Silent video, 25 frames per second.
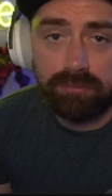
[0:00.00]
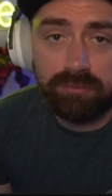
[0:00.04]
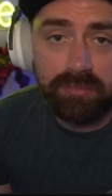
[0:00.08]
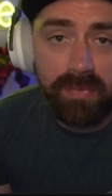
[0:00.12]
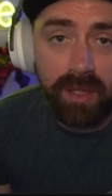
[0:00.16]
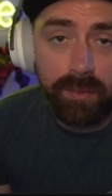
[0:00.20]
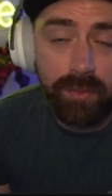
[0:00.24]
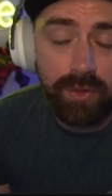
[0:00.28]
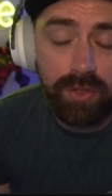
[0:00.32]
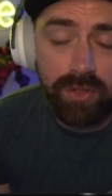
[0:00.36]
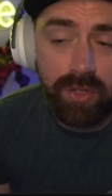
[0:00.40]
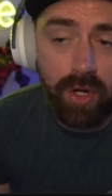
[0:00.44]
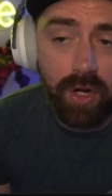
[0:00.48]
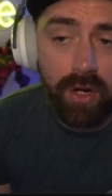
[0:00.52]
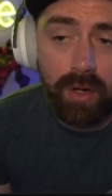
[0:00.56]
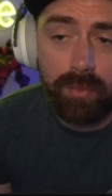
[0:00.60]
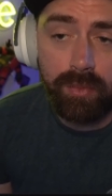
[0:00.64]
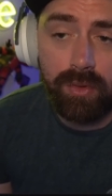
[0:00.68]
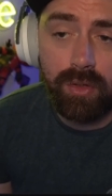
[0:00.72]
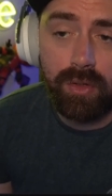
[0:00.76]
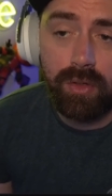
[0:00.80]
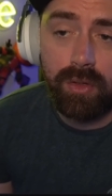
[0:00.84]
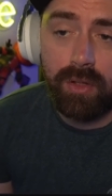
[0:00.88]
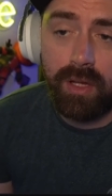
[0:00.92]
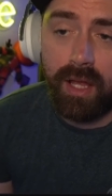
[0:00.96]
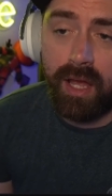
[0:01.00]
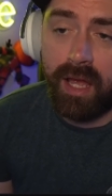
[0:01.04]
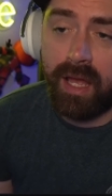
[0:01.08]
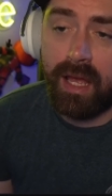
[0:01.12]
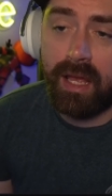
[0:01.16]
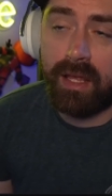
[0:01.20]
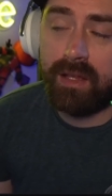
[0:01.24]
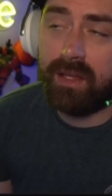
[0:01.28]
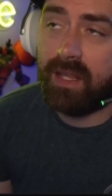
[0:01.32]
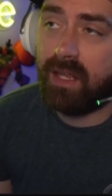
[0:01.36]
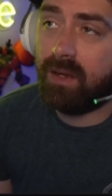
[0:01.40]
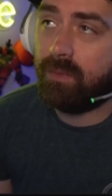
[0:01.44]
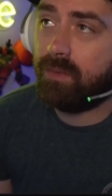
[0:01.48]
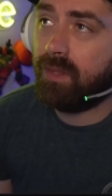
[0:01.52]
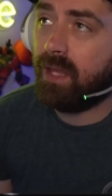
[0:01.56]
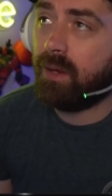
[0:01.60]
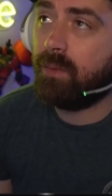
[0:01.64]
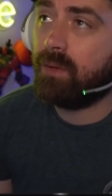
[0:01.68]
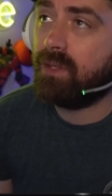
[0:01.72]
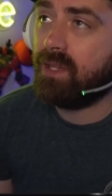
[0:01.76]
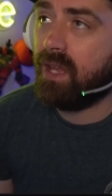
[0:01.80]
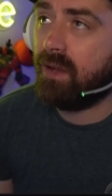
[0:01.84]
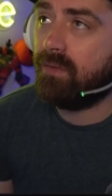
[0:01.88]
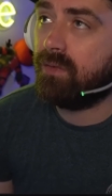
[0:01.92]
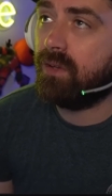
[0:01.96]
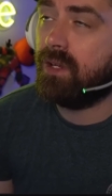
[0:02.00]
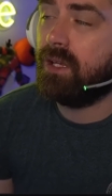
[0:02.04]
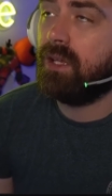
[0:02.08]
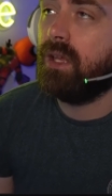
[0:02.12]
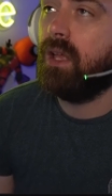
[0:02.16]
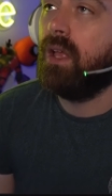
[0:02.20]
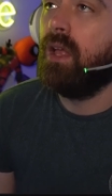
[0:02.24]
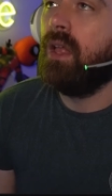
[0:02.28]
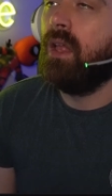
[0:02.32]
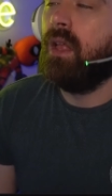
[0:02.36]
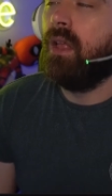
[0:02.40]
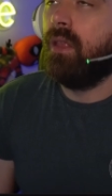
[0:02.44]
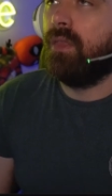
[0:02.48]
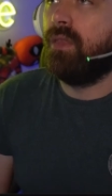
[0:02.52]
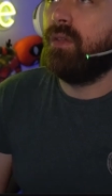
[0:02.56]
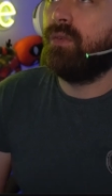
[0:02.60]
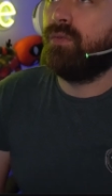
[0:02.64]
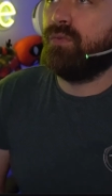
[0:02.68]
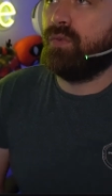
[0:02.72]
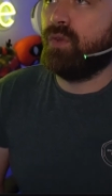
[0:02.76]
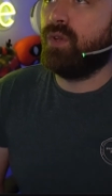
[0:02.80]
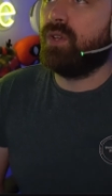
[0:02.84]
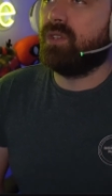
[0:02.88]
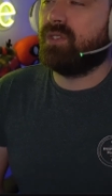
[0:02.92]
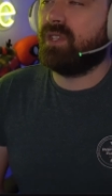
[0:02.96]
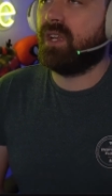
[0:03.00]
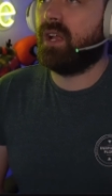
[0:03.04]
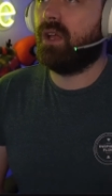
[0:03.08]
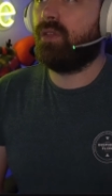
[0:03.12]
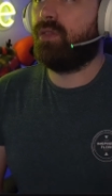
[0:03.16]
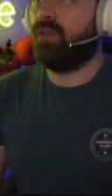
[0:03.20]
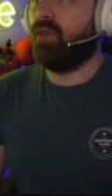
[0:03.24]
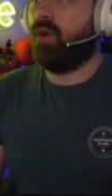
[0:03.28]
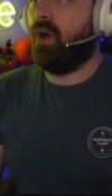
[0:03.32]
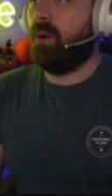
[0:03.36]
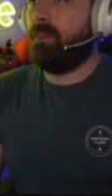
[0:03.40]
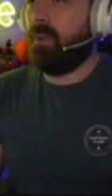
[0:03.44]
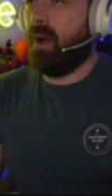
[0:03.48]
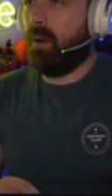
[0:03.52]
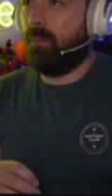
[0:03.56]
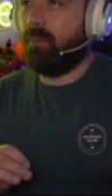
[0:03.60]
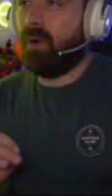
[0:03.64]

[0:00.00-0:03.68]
They were just horrible, and they they were definitely the first thing I thought about.